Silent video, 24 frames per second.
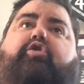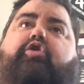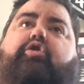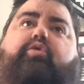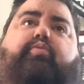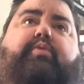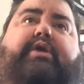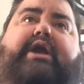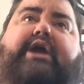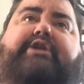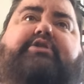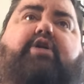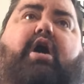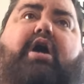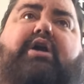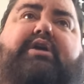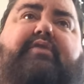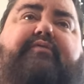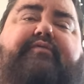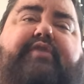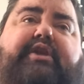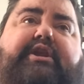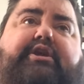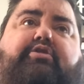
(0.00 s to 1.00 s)
or when I talk
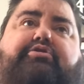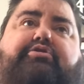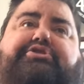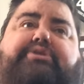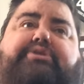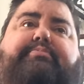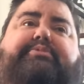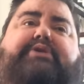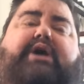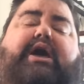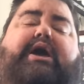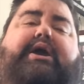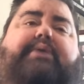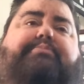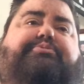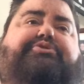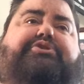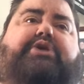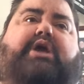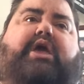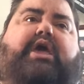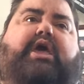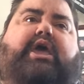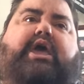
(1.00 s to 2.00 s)
in videos sometimes,